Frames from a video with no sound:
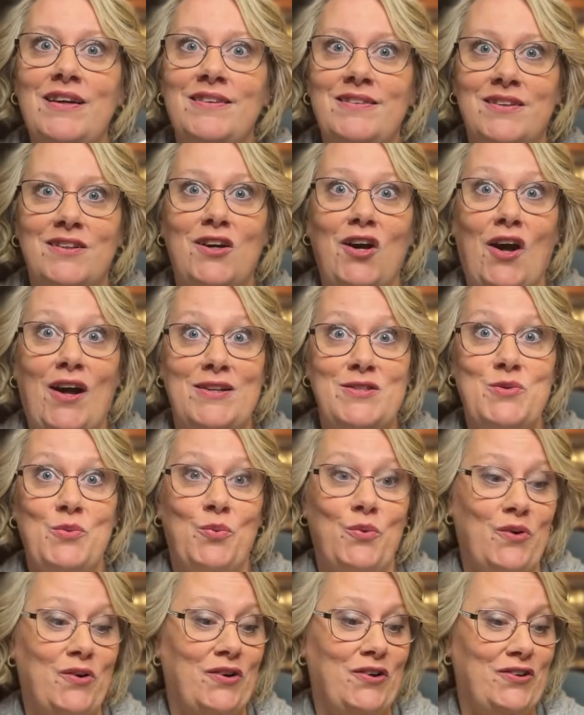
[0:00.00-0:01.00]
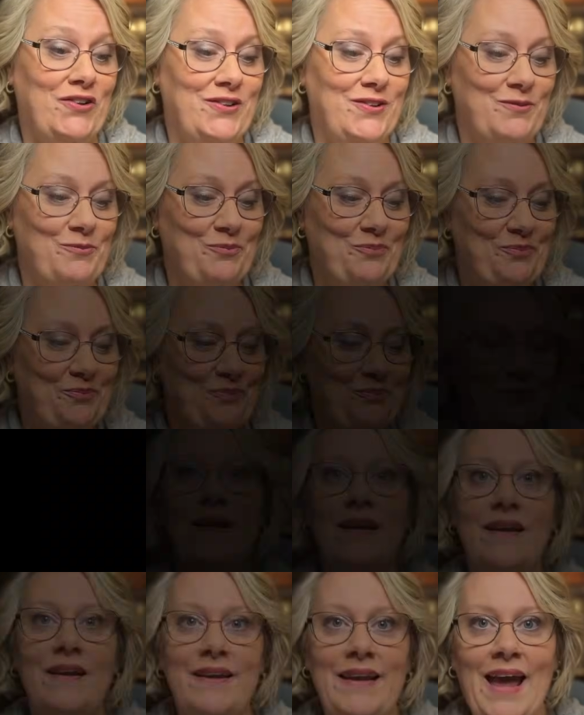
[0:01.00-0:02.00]
into God's Word.
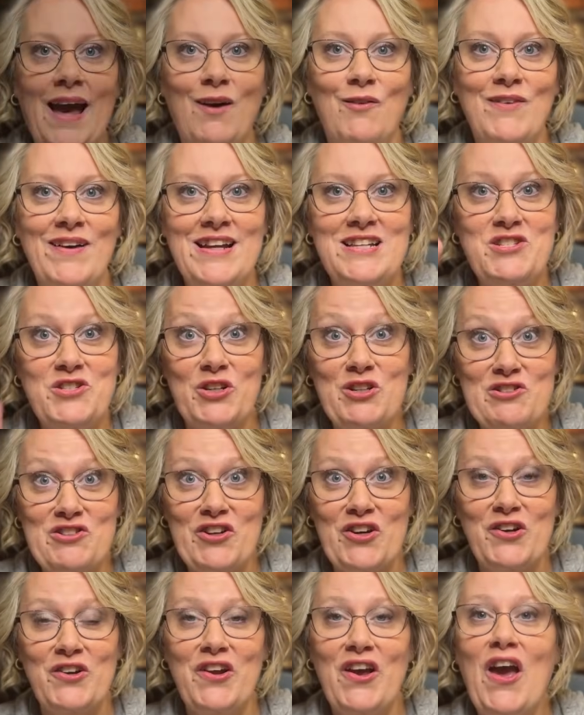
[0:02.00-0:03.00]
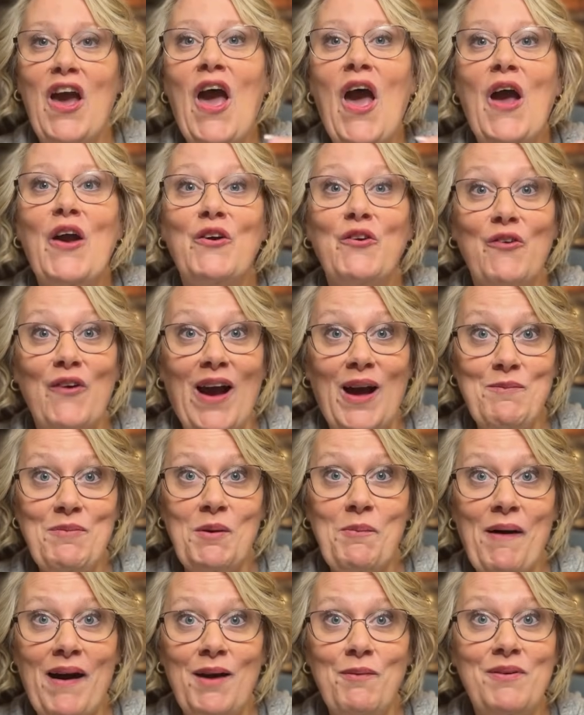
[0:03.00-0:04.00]
Now, it's your turn. Grab
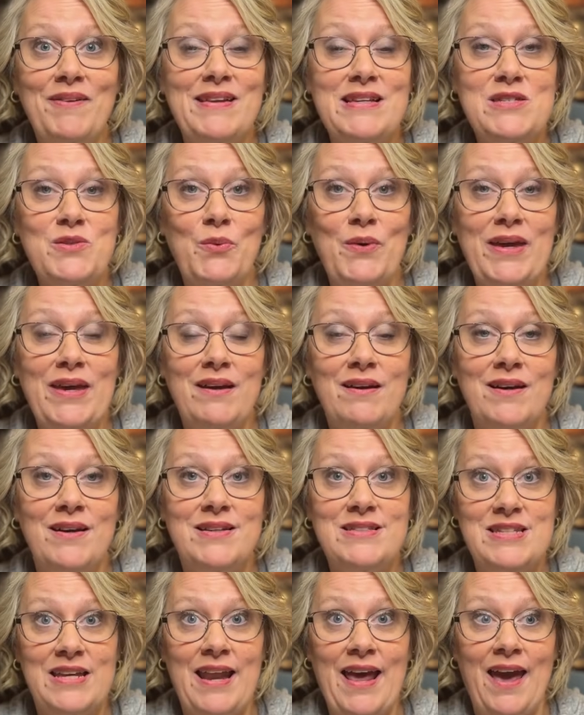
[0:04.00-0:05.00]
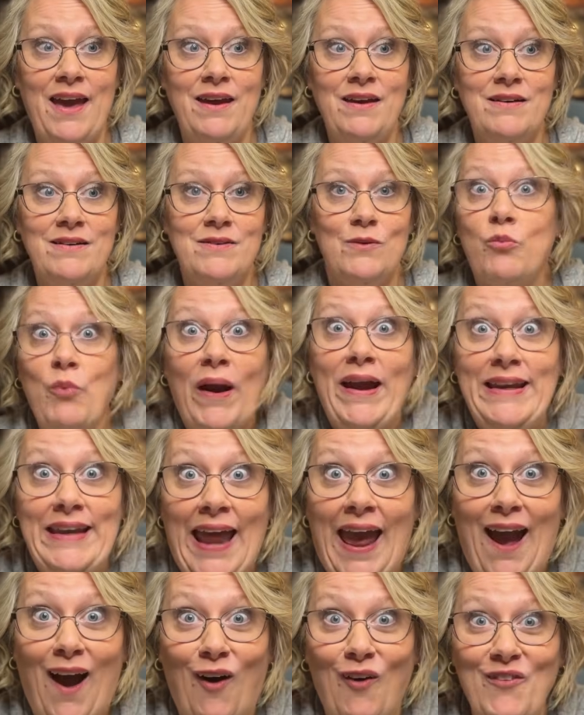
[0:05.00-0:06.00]
your Bible this week, today, right
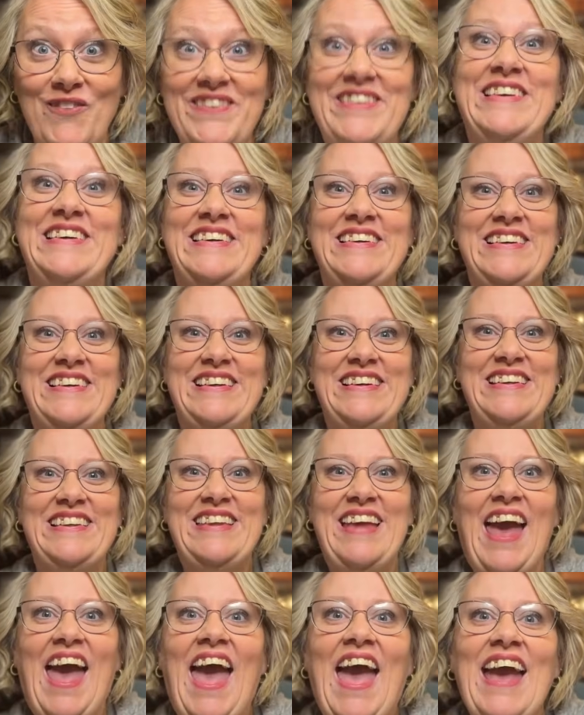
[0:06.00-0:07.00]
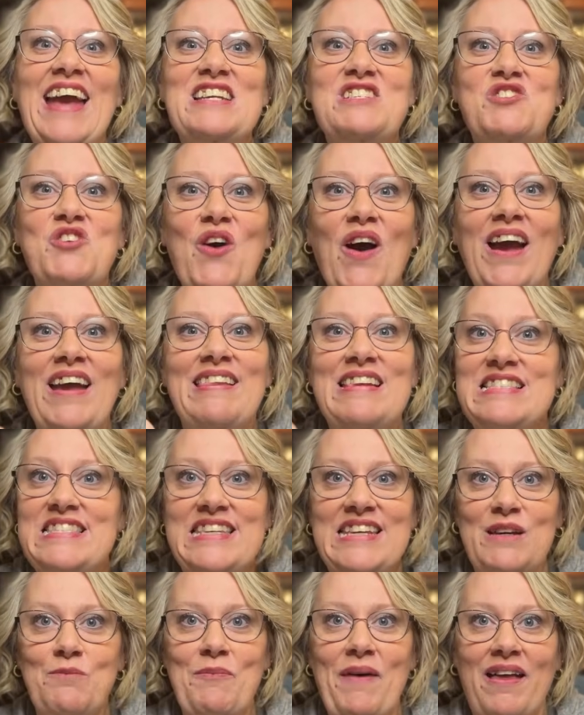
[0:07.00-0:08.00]
now, and try the
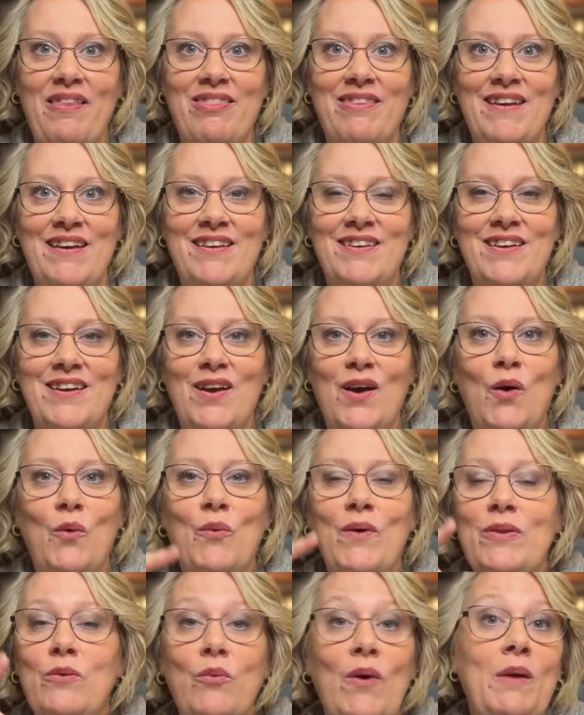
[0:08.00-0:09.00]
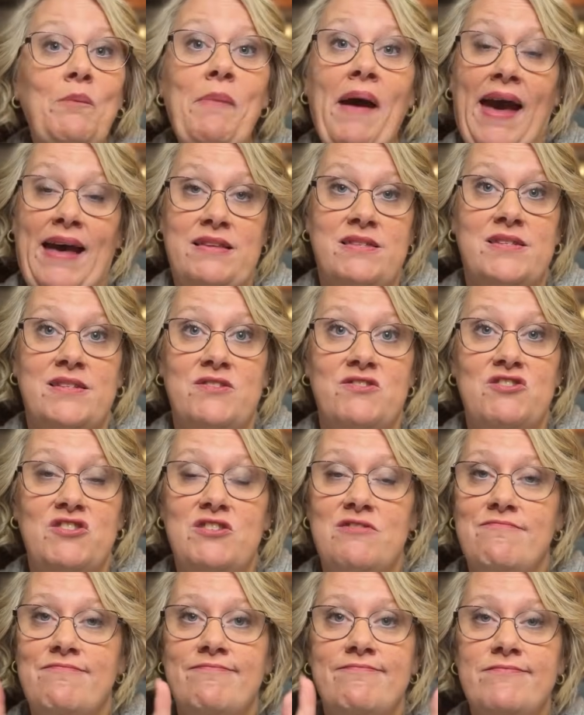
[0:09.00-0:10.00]
dig method with one
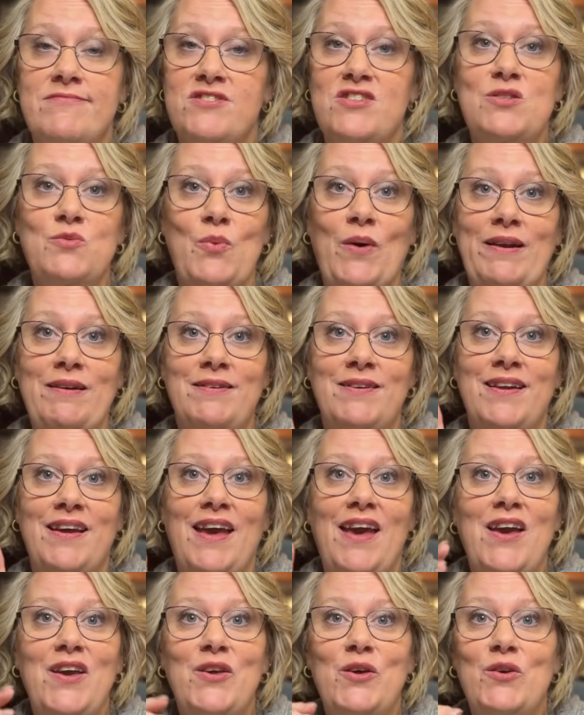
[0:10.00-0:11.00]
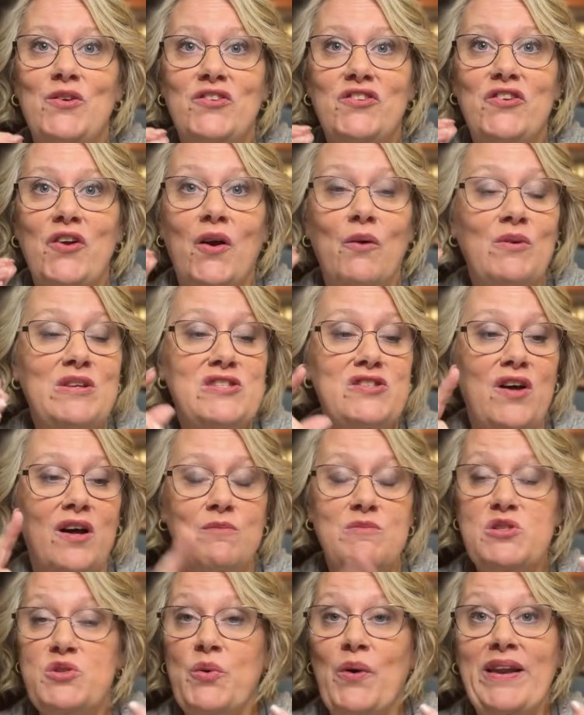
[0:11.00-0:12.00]
passage, just one. You can start with
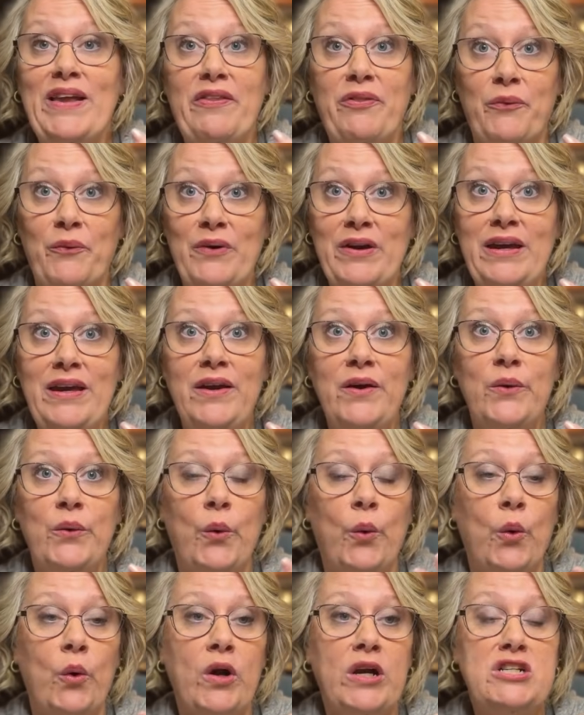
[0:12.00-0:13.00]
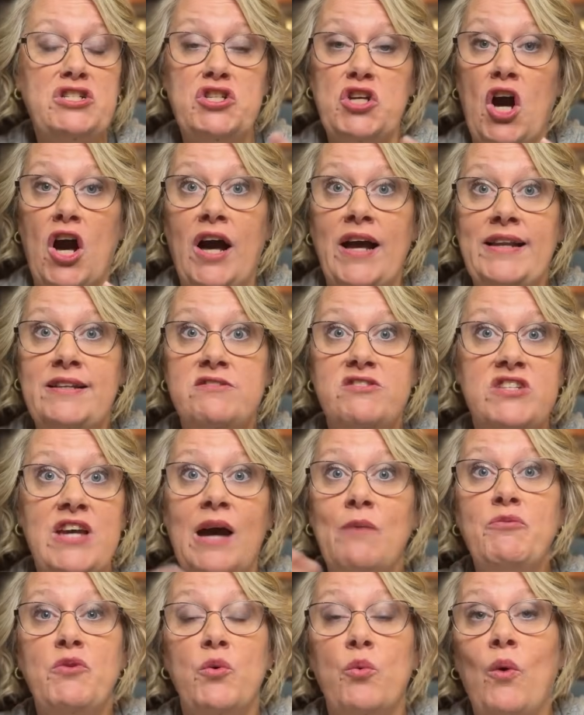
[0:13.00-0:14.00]
Psalms 23 or John
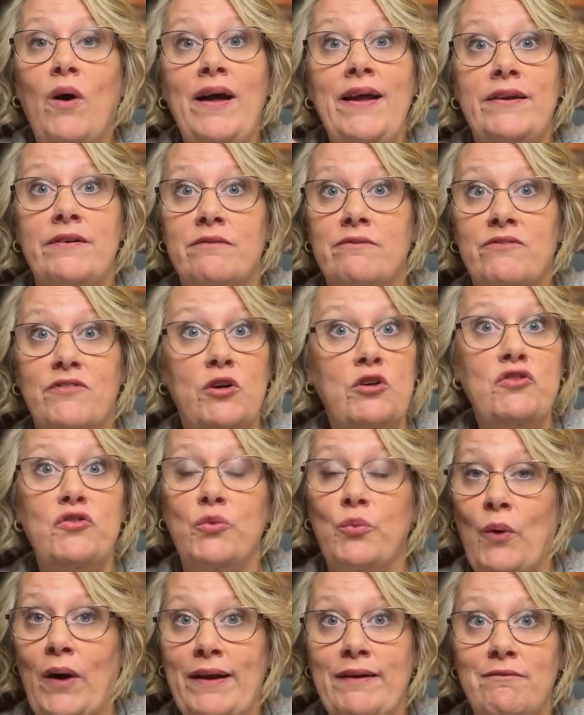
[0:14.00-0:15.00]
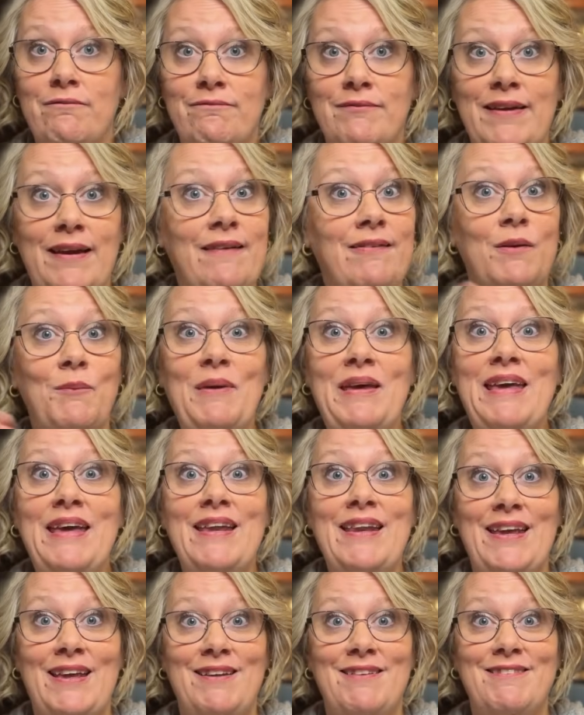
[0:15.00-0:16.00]
chapter 1, verse 1, in the
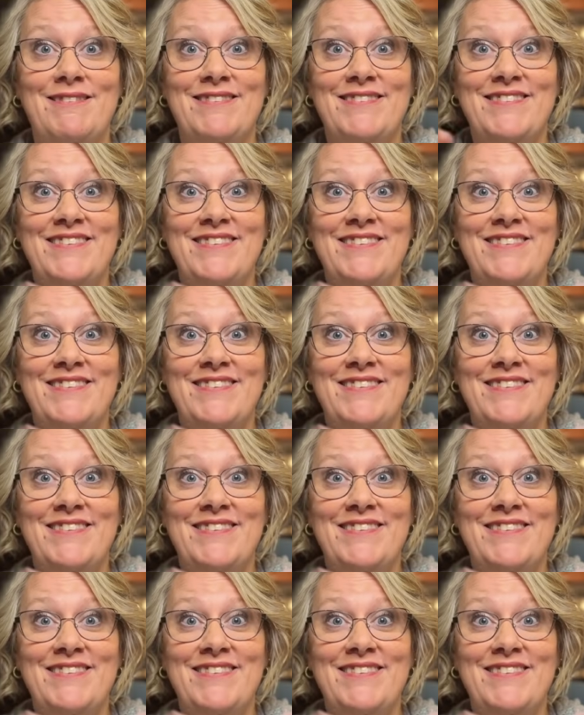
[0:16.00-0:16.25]
beginning.